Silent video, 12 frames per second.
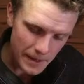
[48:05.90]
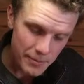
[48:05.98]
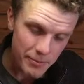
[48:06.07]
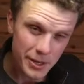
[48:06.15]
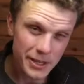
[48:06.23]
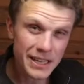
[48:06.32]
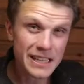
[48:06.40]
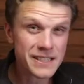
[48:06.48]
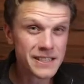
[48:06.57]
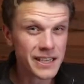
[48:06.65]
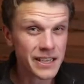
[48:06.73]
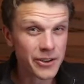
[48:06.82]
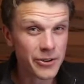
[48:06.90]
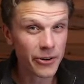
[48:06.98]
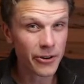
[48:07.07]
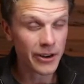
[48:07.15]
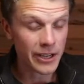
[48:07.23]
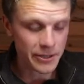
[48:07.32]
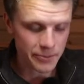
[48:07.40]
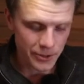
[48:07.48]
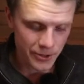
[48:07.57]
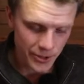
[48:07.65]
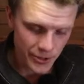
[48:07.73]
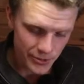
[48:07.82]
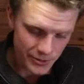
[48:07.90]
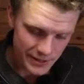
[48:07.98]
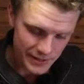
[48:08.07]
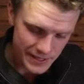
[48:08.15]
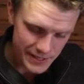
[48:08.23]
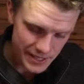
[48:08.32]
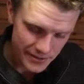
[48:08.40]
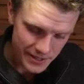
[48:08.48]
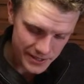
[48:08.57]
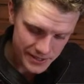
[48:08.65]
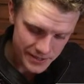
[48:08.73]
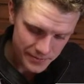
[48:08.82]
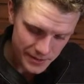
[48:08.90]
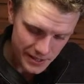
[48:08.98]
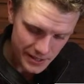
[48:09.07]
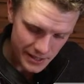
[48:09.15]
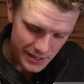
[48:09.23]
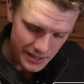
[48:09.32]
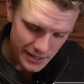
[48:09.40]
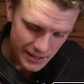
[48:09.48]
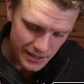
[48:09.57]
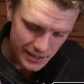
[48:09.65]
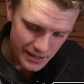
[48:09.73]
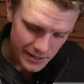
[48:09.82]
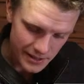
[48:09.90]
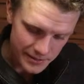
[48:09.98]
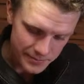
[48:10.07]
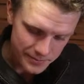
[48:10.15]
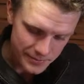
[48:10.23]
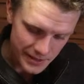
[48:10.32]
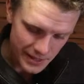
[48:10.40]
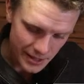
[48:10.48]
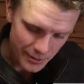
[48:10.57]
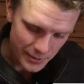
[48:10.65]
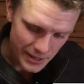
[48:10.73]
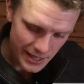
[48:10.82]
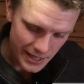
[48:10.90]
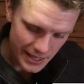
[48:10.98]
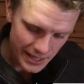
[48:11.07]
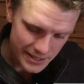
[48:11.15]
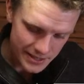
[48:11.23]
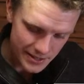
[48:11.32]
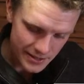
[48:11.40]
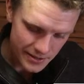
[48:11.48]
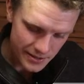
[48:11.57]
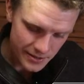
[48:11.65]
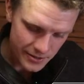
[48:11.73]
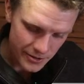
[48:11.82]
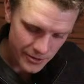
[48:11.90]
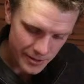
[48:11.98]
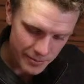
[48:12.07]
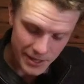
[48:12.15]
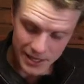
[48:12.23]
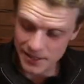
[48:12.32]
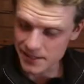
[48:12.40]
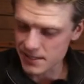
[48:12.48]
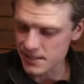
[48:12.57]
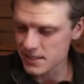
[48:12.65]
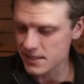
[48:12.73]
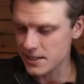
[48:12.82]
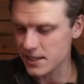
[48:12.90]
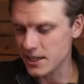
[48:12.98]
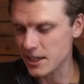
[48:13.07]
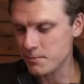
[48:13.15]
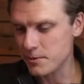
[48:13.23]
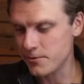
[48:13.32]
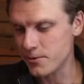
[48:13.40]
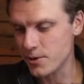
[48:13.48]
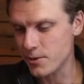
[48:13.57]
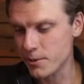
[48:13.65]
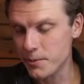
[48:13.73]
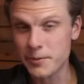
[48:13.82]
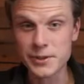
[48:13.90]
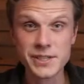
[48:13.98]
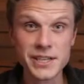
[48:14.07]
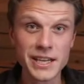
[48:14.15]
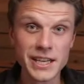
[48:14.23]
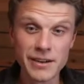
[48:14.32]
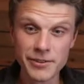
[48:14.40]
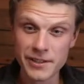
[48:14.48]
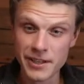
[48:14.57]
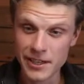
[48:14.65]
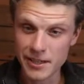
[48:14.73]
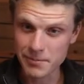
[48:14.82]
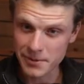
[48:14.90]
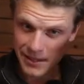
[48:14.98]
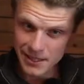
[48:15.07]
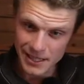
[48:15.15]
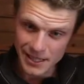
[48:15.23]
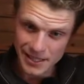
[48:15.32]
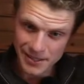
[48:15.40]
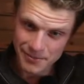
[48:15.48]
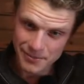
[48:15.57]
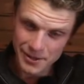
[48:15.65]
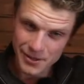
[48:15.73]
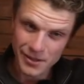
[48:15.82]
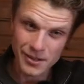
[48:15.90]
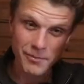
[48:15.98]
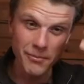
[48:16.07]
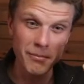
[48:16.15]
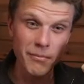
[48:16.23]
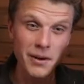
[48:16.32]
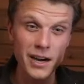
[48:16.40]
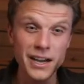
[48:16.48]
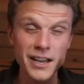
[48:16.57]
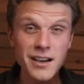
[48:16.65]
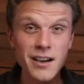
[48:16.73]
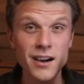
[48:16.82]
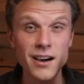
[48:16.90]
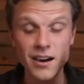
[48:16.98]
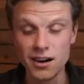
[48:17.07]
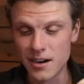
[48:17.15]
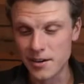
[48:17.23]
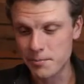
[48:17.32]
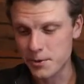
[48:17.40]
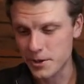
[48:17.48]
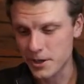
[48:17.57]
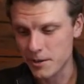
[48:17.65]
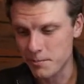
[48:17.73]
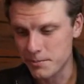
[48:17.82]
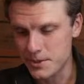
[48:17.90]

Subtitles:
but it's incredible cold in these areas, and we had 30 minus the night before when we were setting everything up, and my god, putting up